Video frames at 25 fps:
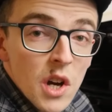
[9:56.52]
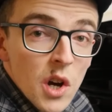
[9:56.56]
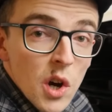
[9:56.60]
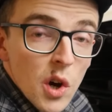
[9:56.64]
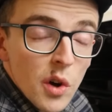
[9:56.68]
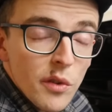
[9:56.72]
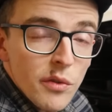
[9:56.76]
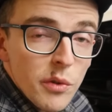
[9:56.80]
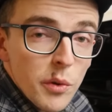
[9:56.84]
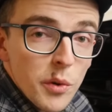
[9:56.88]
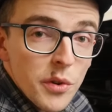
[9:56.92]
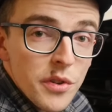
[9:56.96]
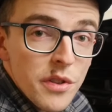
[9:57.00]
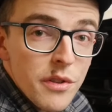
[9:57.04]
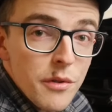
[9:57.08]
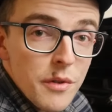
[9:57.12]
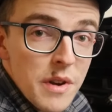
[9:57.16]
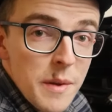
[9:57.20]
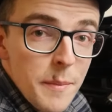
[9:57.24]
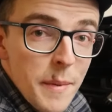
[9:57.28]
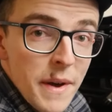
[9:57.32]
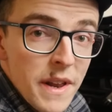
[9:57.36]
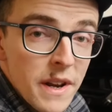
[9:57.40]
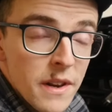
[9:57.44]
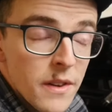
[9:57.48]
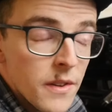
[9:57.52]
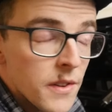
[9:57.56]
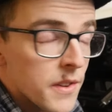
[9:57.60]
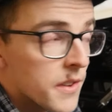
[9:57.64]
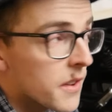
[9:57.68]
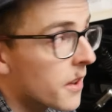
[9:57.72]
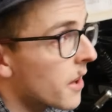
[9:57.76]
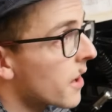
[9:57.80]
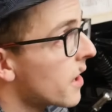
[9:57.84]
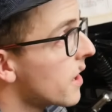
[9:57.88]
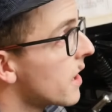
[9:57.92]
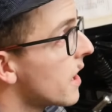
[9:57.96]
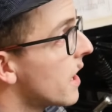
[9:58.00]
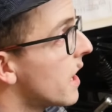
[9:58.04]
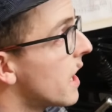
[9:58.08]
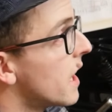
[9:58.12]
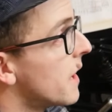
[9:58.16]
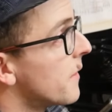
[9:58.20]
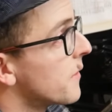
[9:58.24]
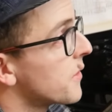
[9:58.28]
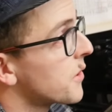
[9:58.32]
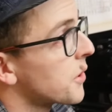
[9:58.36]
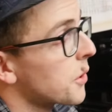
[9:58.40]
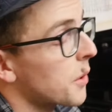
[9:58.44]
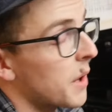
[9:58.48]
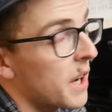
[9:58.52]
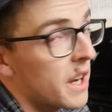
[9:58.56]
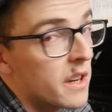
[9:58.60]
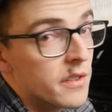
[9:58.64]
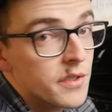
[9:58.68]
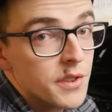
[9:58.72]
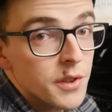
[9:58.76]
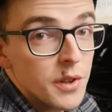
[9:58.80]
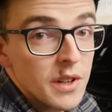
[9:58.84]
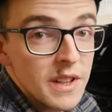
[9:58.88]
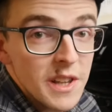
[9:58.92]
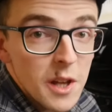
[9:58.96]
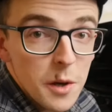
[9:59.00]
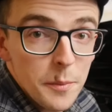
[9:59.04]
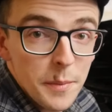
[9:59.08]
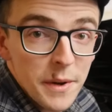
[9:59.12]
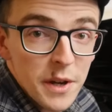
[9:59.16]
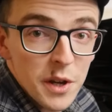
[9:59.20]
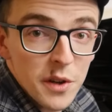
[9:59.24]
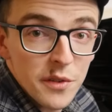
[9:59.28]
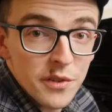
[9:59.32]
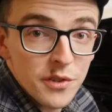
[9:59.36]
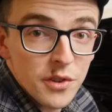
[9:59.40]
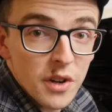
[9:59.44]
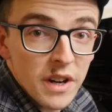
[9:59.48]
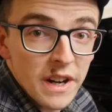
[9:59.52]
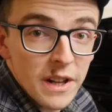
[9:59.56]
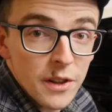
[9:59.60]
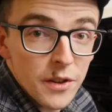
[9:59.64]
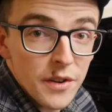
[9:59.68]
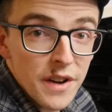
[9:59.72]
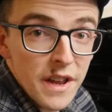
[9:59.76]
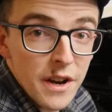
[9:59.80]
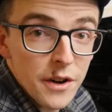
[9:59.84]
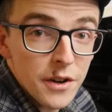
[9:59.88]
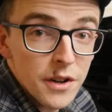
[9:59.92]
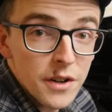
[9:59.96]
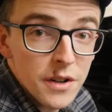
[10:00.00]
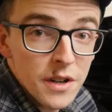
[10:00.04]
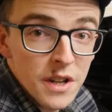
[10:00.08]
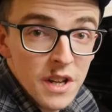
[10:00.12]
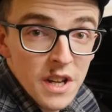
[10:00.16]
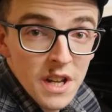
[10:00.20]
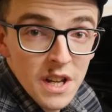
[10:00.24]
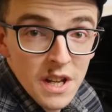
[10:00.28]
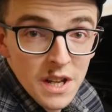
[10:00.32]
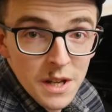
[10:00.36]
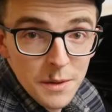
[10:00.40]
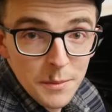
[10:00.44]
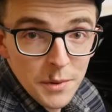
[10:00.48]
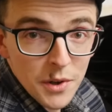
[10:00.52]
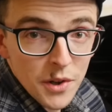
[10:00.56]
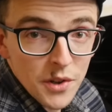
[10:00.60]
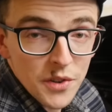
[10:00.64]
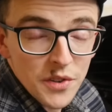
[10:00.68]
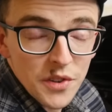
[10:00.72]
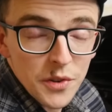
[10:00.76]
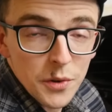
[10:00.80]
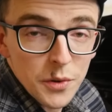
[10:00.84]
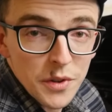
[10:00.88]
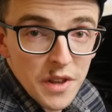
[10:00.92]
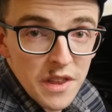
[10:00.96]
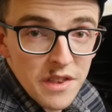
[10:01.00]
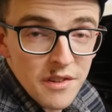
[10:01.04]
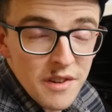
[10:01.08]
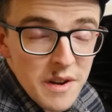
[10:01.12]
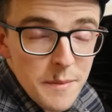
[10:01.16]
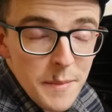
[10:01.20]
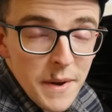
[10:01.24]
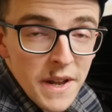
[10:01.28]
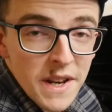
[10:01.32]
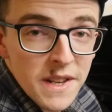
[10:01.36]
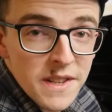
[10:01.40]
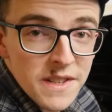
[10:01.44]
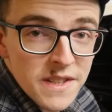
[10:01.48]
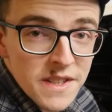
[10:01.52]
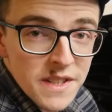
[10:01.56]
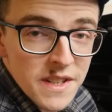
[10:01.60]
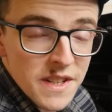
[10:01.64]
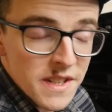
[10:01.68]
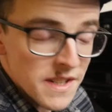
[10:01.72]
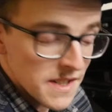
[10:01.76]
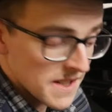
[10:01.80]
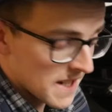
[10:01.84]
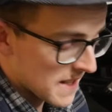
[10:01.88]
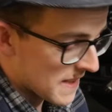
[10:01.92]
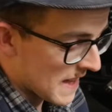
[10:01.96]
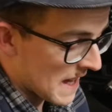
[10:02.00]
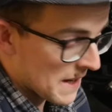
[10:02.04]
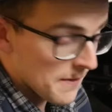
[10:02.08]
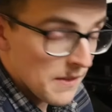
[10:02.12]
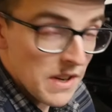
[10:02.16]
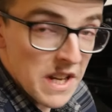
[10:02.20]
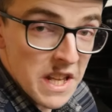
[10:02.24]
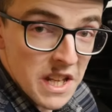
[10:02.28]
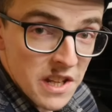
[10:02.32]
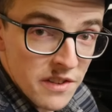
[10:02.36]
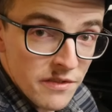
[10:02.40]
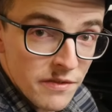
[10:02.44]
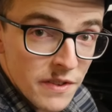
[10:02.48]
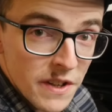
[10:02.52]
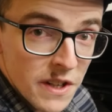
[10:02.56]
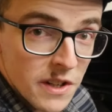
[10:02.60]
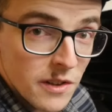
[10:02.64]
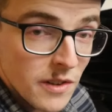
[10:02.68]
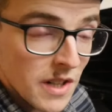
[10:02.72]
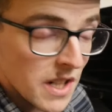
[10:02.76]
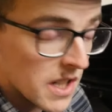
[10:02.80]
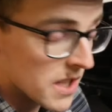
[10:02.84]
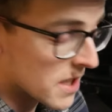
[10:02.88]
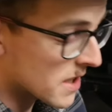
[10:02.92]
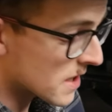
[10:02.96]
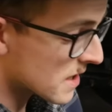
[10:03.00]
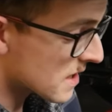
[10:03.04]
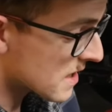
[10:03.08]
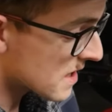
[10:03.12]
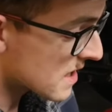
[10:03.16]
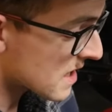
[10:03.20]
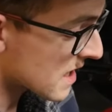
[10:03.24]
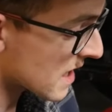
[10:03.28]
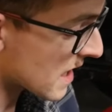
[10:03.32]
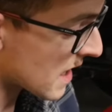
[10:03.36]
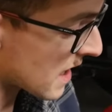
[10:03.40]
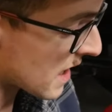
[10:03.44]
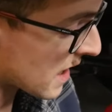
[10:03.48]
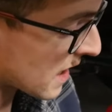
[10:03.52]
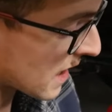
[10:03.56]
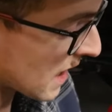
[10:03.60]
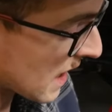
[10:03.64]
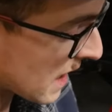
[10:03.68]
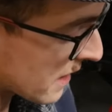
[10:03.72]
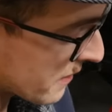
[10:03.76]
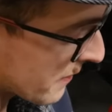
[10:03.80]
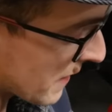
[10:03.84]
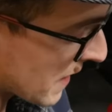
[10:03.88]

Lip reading: of those 3 pins. So after a little bit of trial and error, because it's only 3 pins, it didn't take that many configurations, I've